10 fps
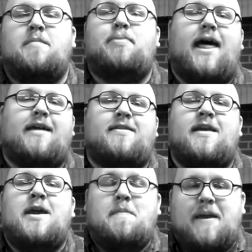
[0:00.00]
Plus,
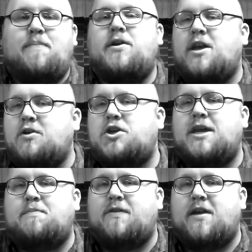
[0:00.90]
people
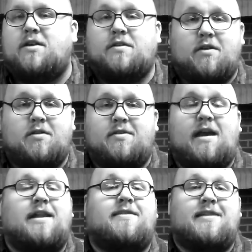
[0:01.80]
usually put their desserts
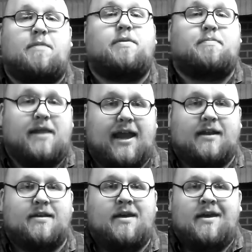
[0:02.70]
on a separate plate.
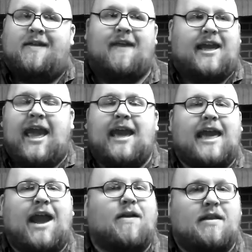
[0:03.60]
They can't
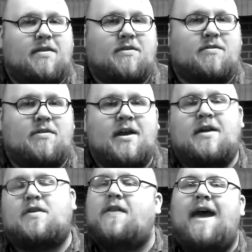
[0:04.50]
carry two,
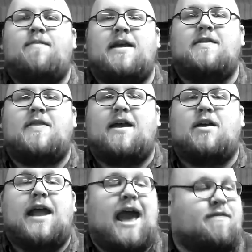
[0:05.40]
so that means they're
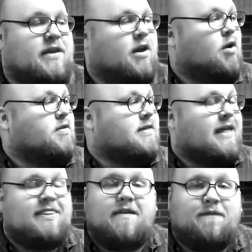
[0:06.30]
gonna have to go
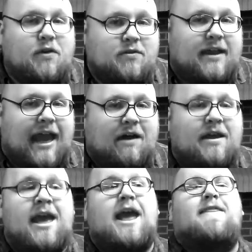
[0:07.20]
set their food down
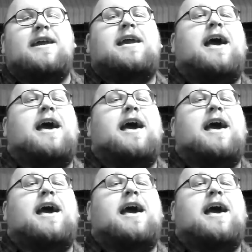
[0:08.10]
and then